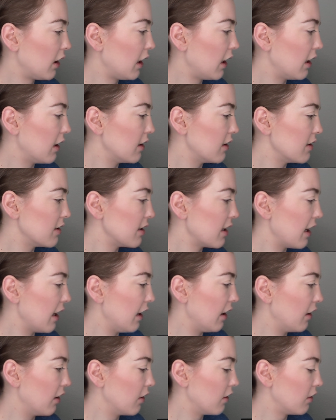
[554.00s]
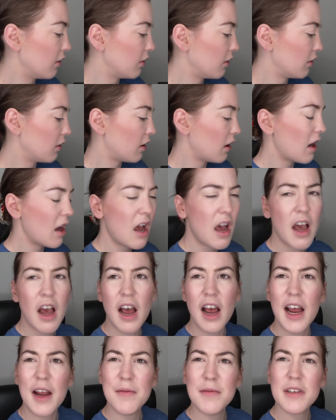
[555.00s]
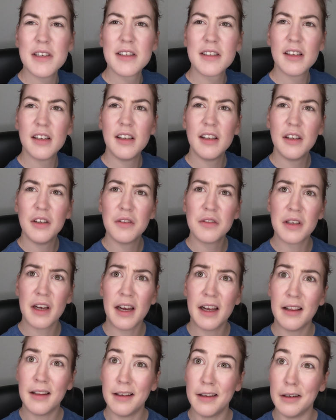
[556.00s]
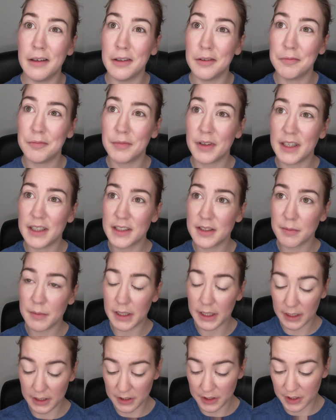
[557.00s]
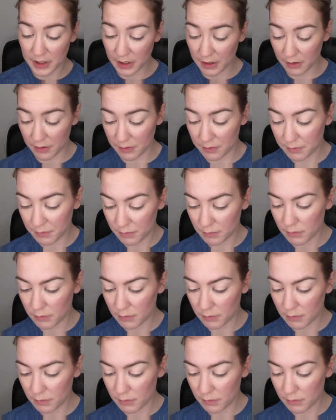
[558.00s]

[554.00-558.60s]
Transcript: Can't decide. I'm just going to use highlighter as my eyeshadow.